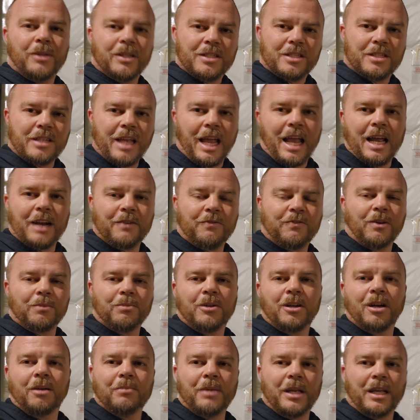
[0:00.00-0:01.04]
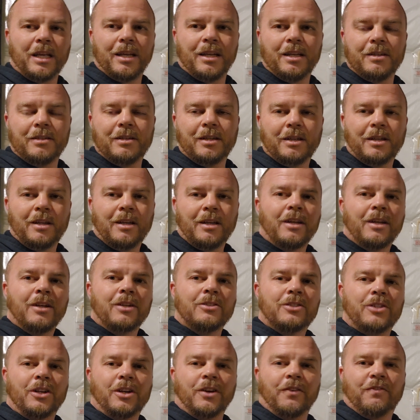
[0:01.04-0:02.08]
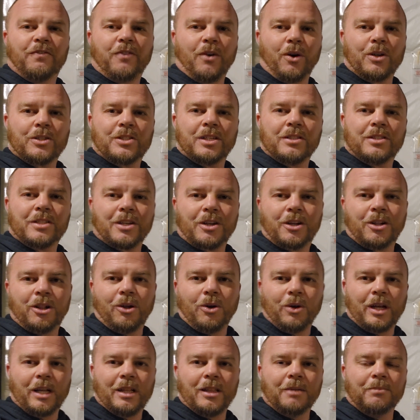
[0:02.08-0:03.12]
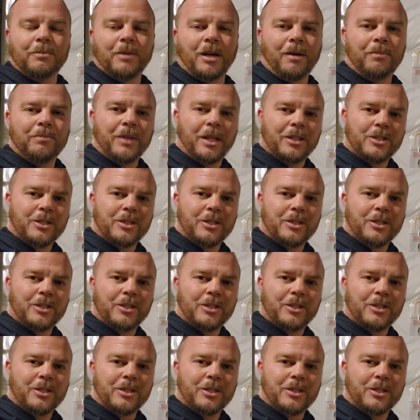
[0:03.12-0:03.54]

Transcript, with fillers: the sand from coming in to your faucets and clogging them up.